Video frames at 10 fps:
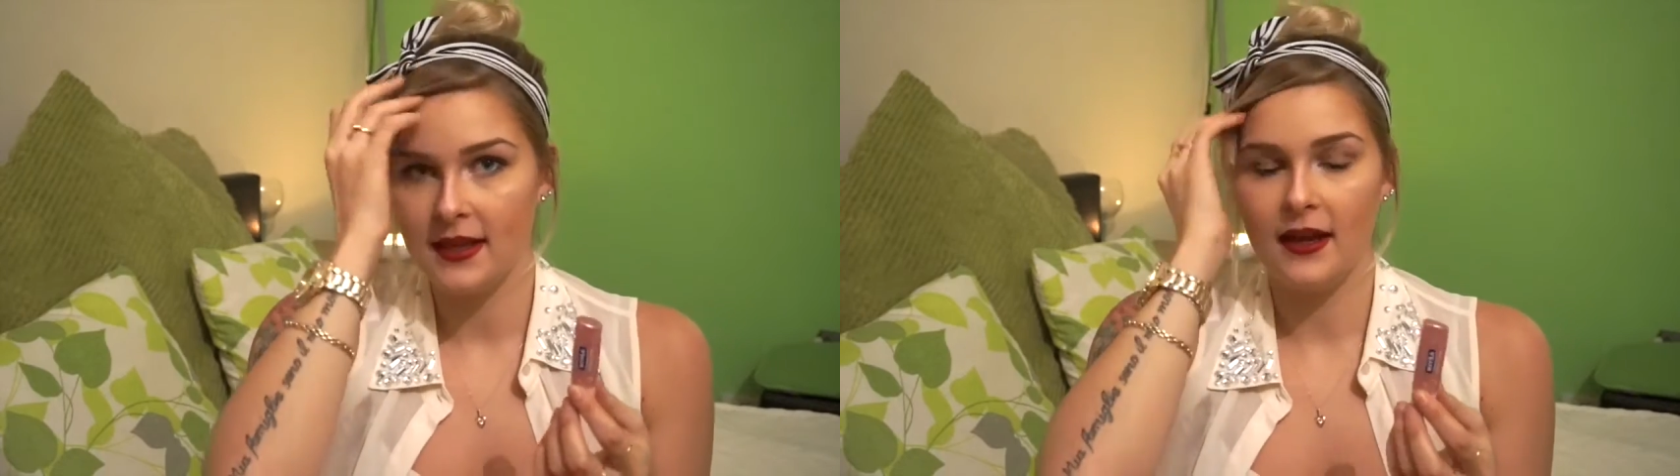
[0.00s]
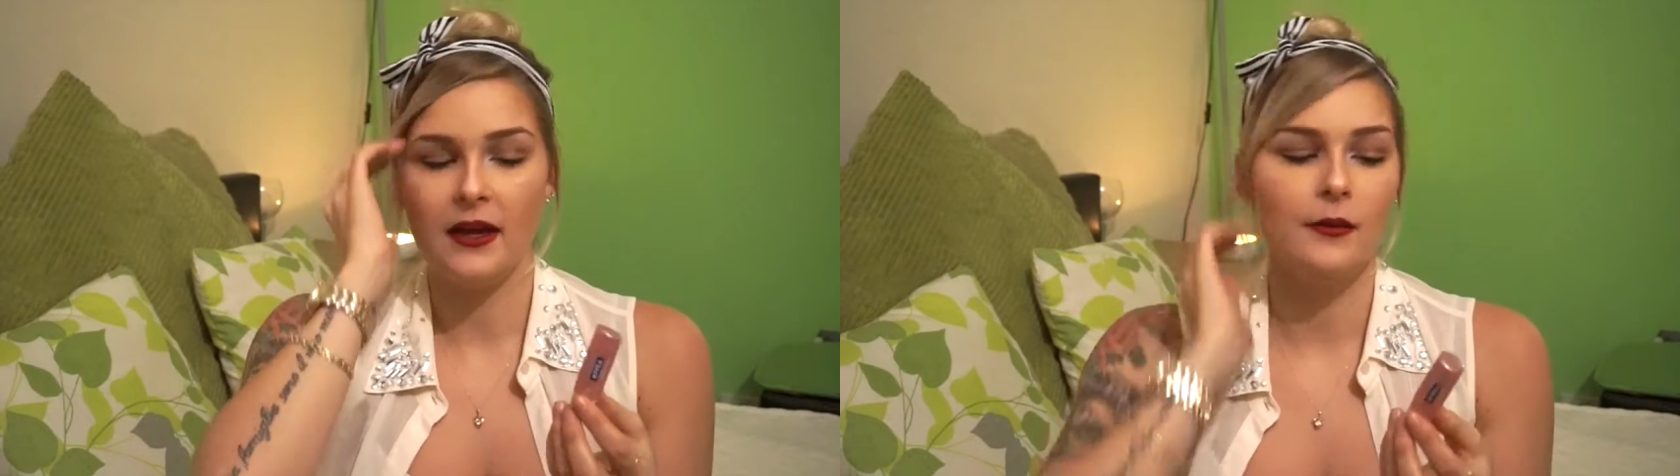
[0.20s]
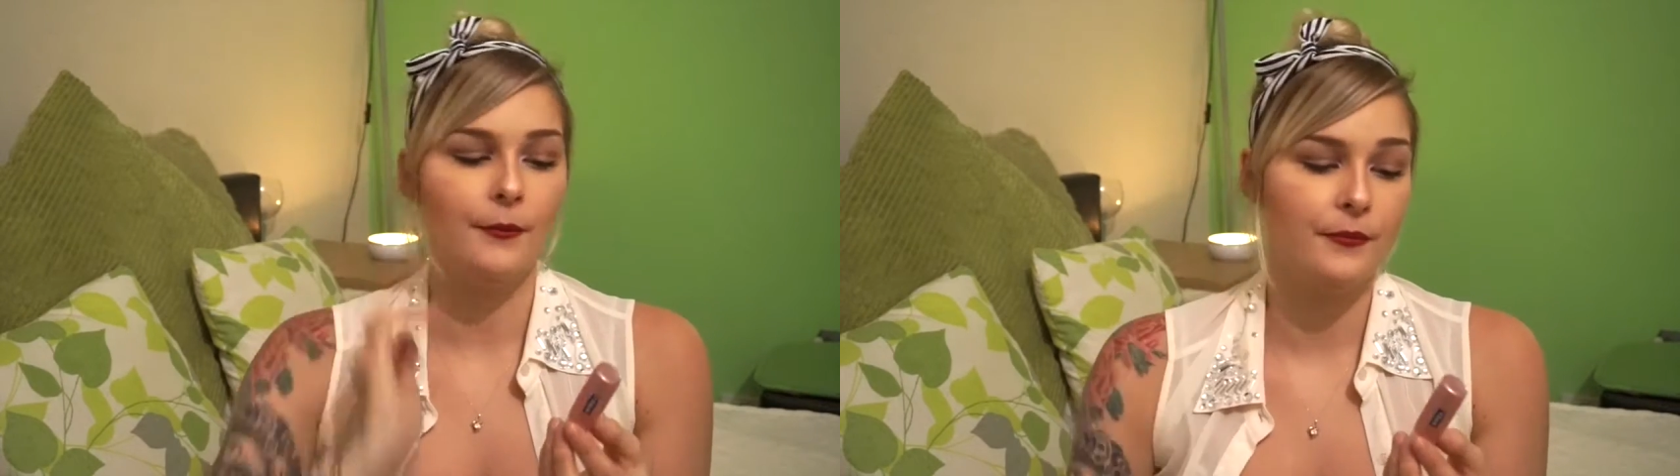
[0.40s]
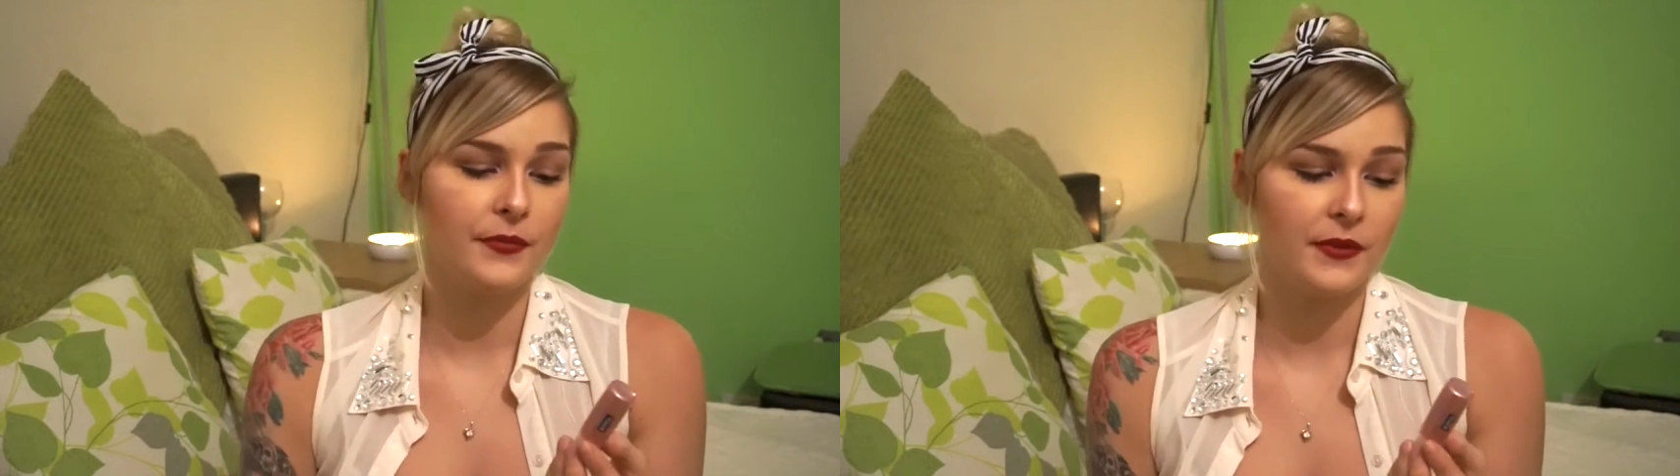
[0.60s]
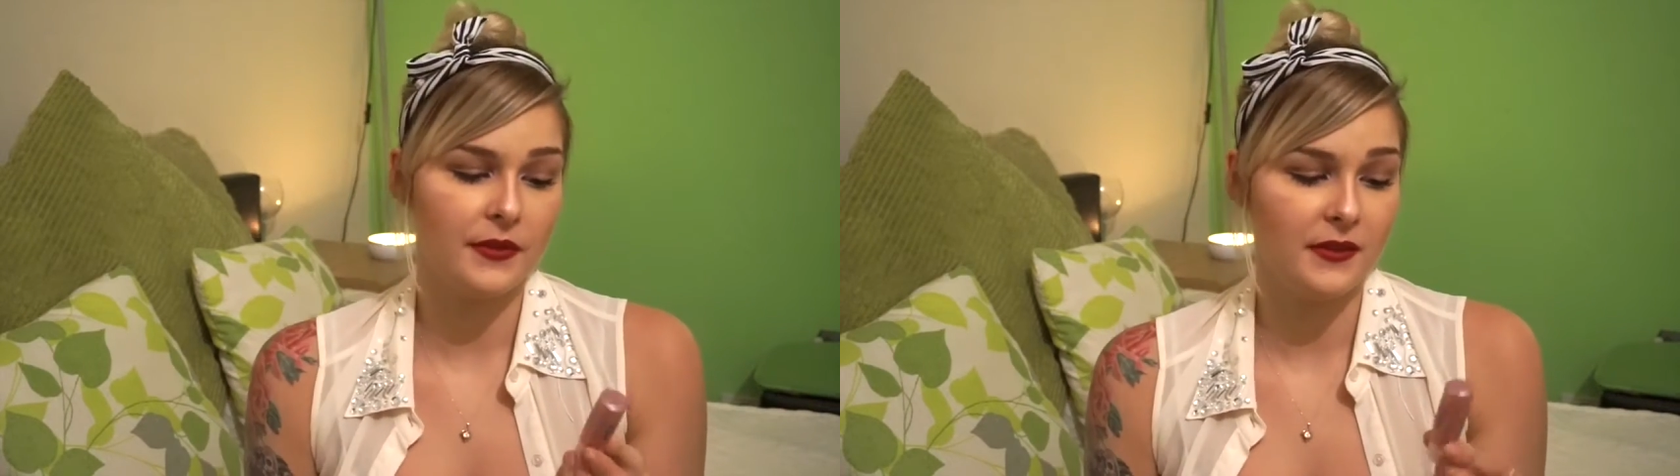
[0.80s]

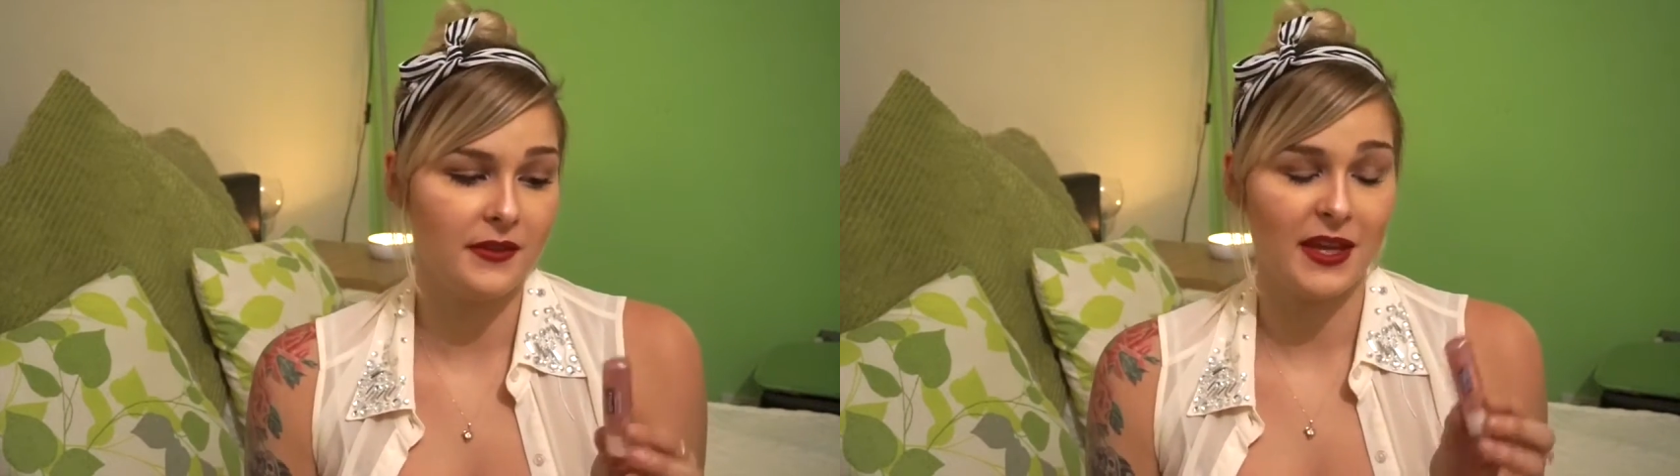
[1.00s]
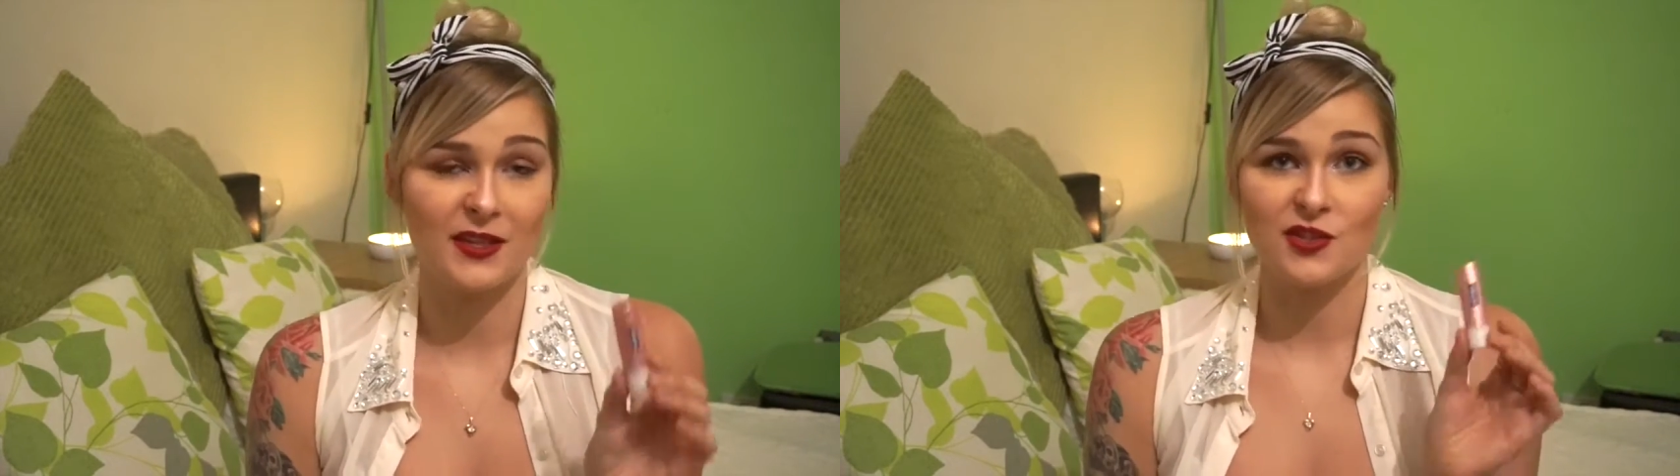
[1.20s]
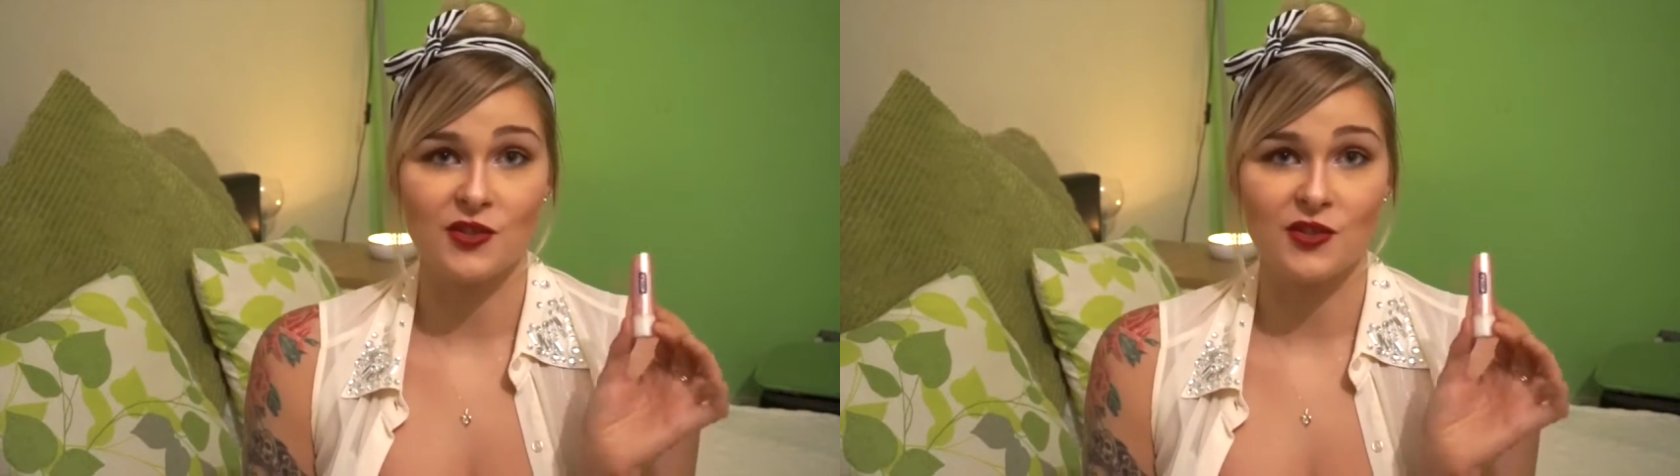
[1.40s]
That just